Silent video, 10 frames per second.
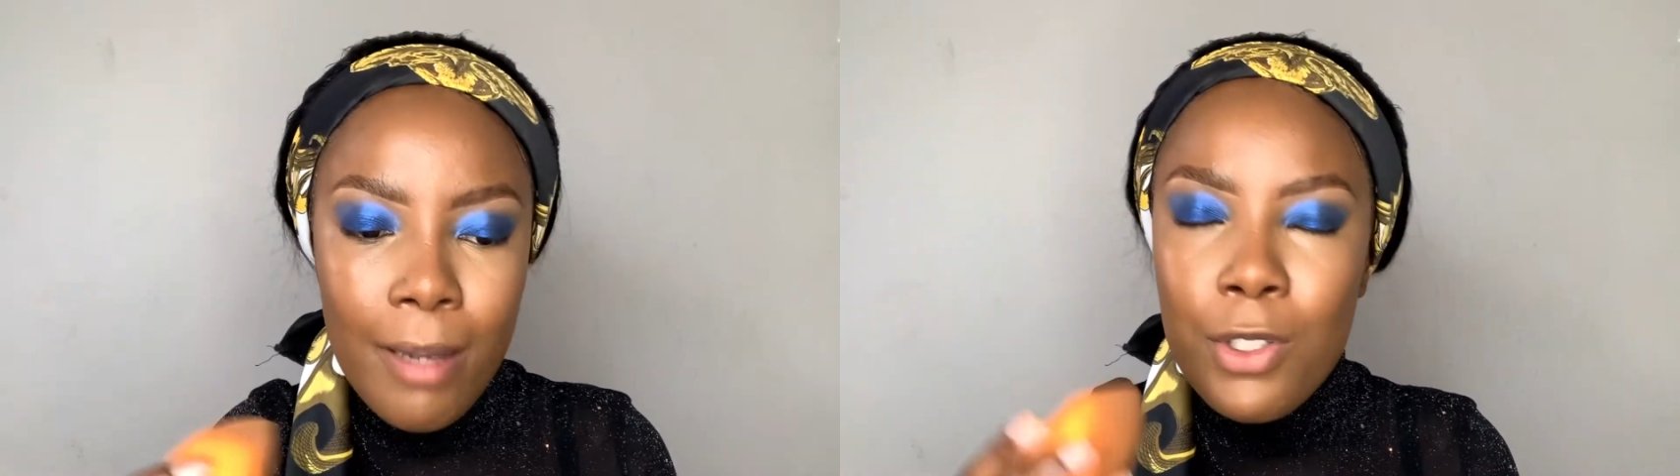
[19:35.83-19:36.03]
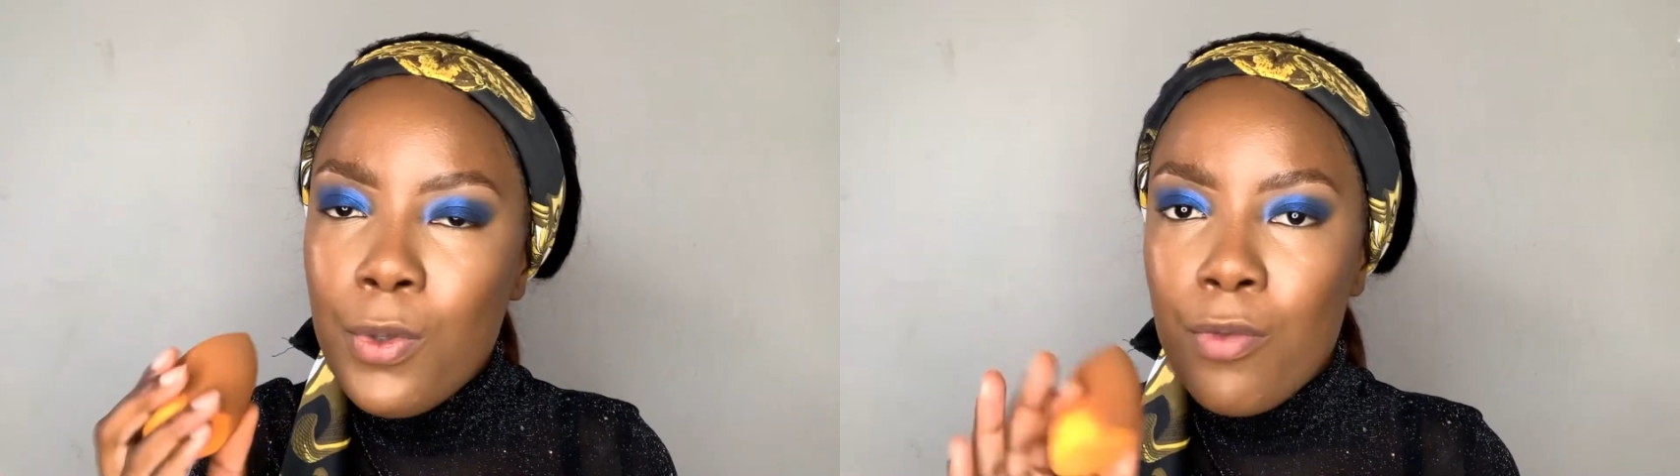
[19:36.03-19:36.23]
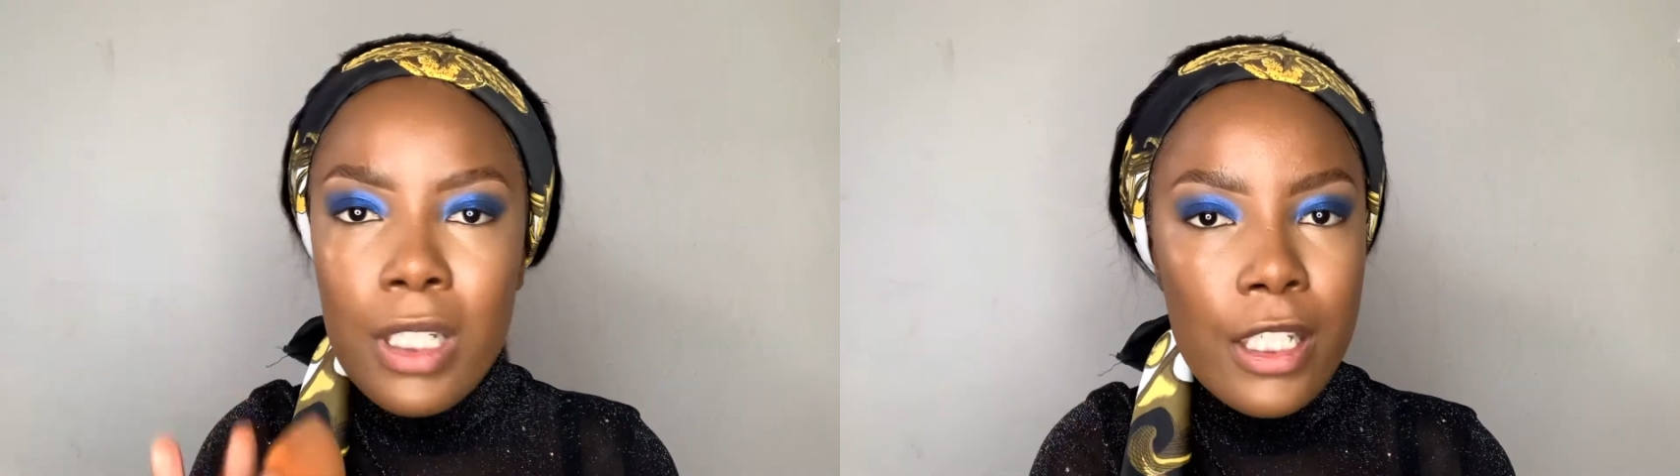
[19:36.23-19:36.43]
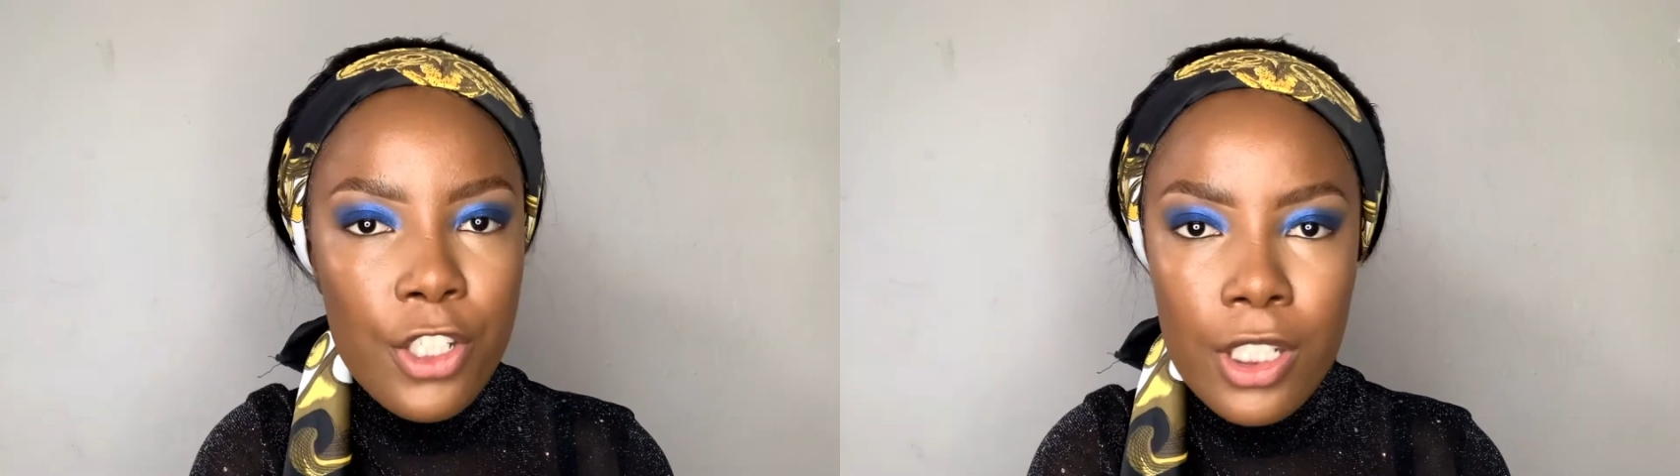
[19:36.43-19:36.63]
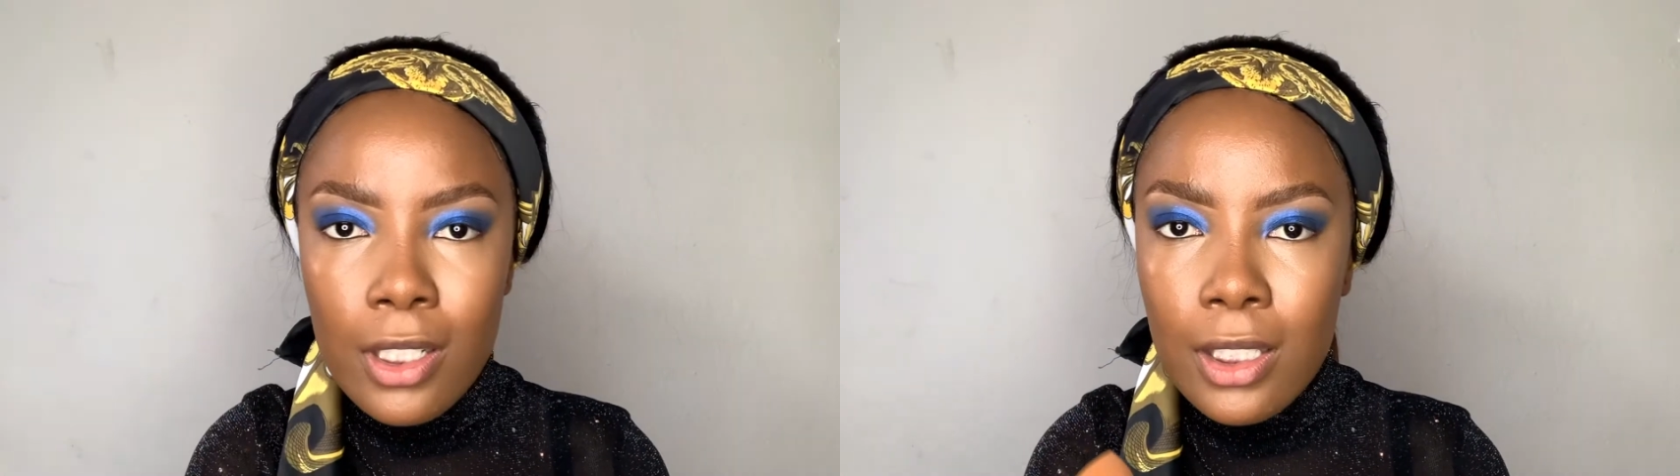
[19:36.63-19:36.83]
She was really
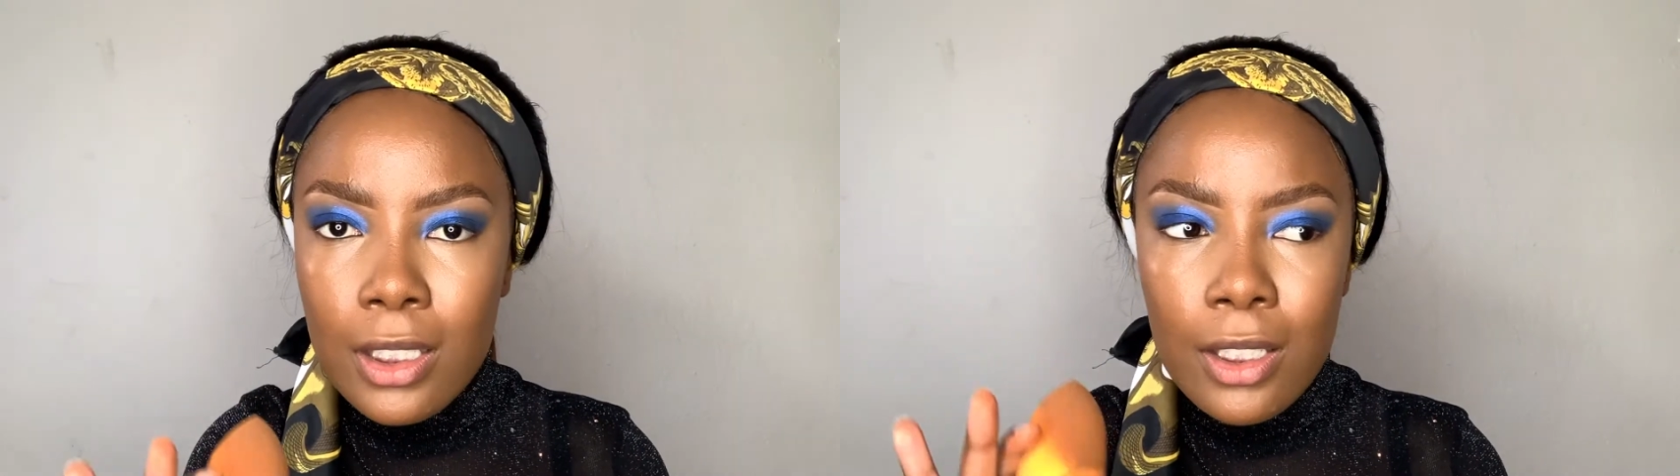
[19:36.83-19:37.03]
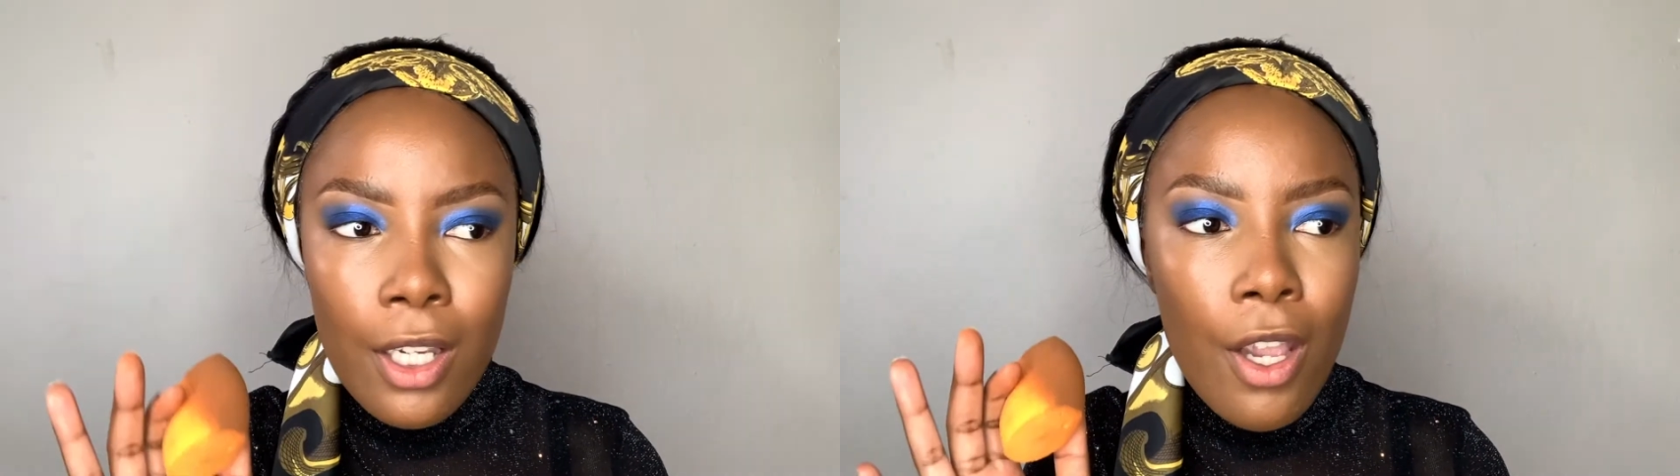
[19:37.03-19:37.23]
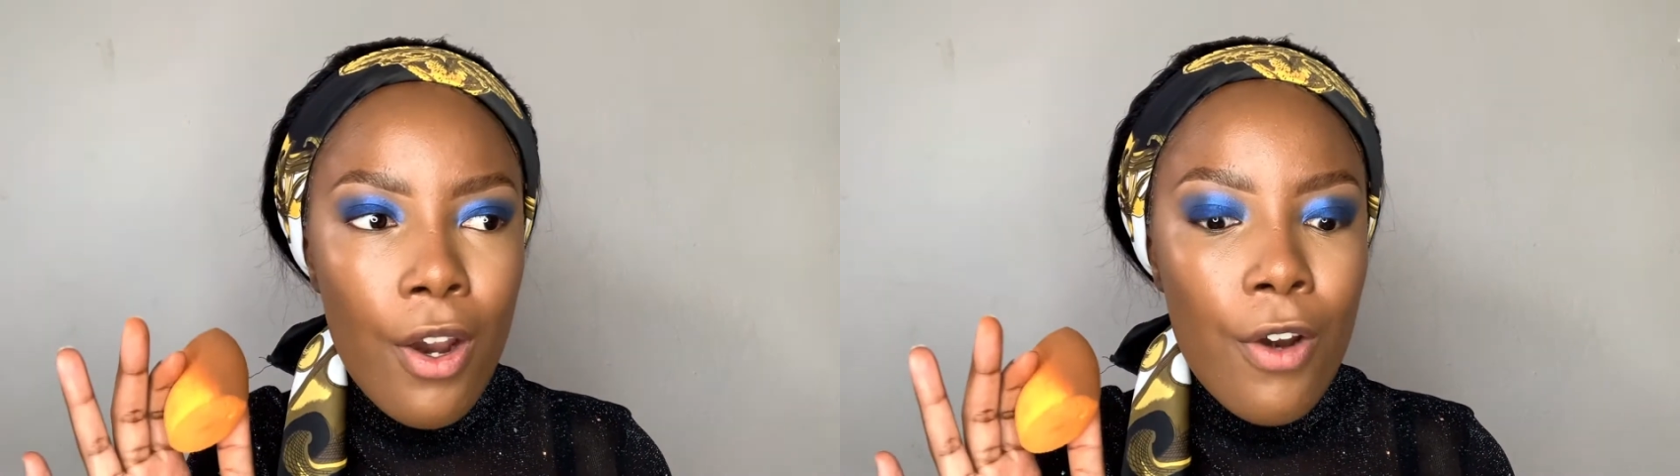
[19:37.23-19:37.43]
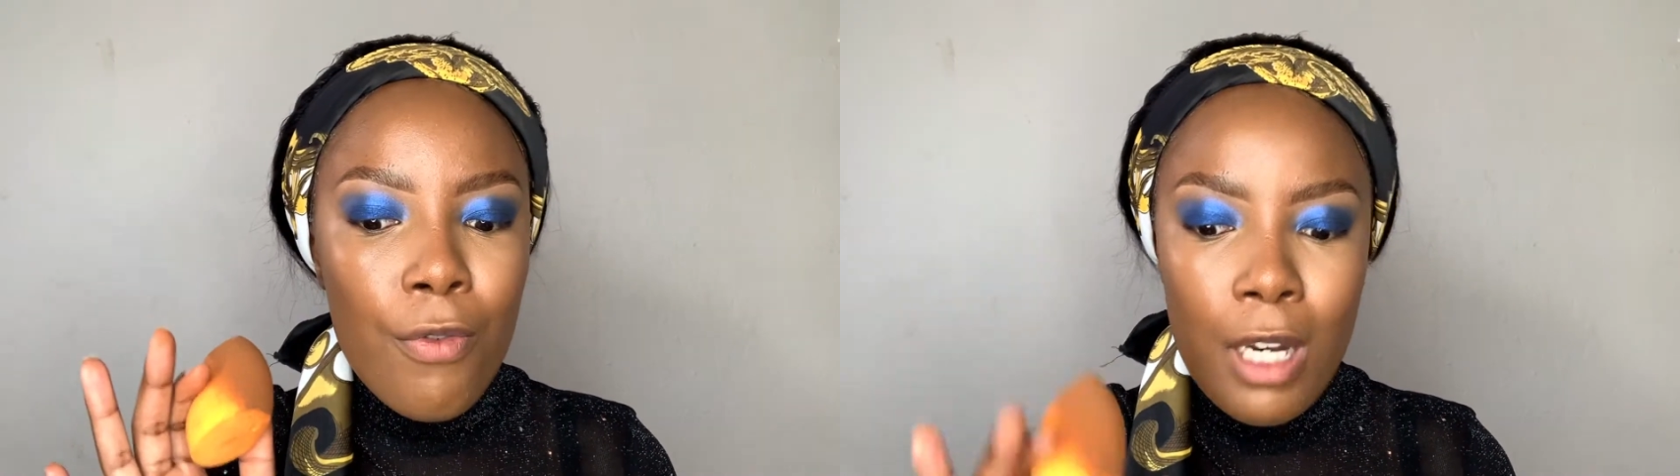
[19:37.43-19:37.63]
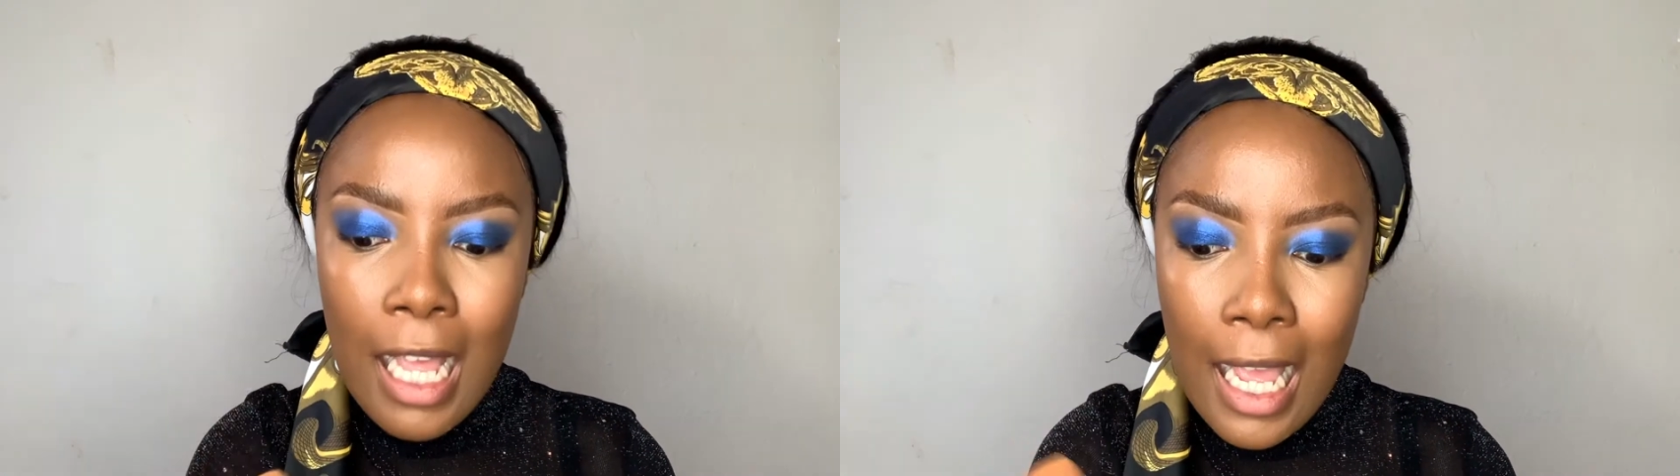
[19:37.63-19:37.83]
chilled,
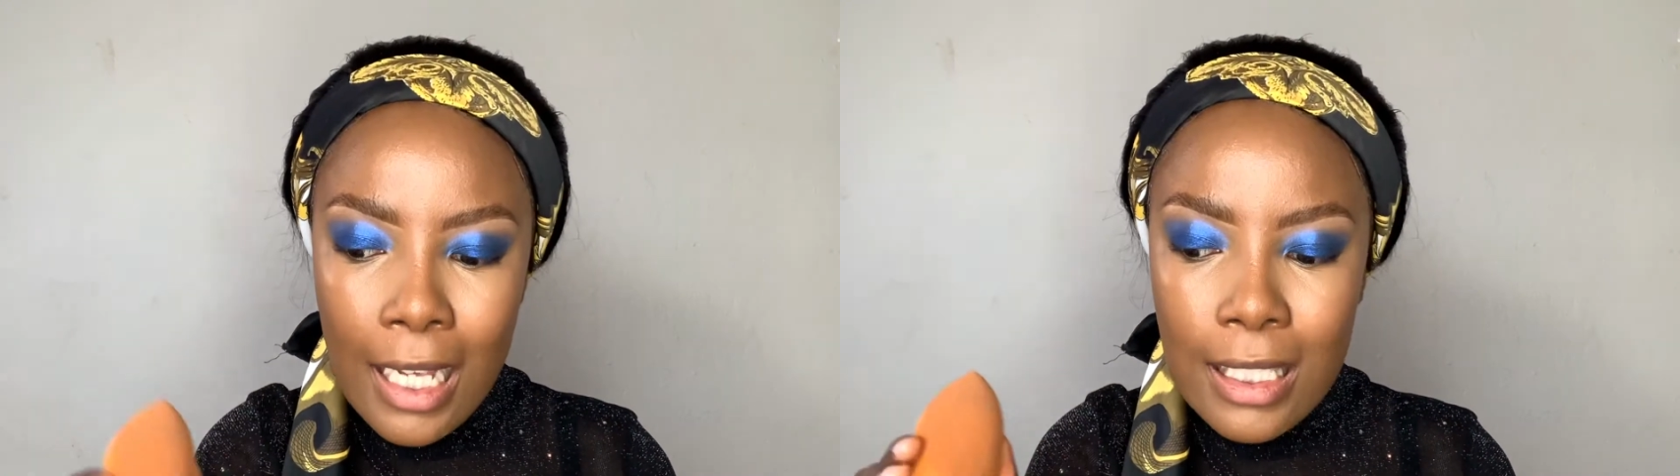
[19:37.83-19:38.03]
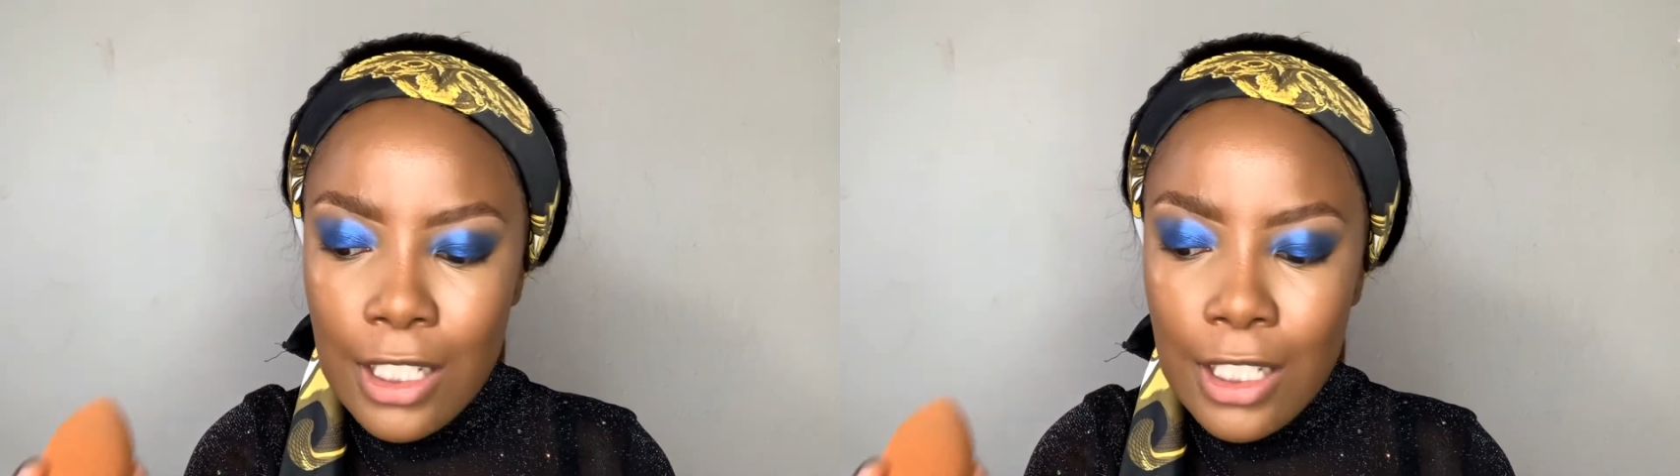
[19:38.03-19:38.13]
relaxed,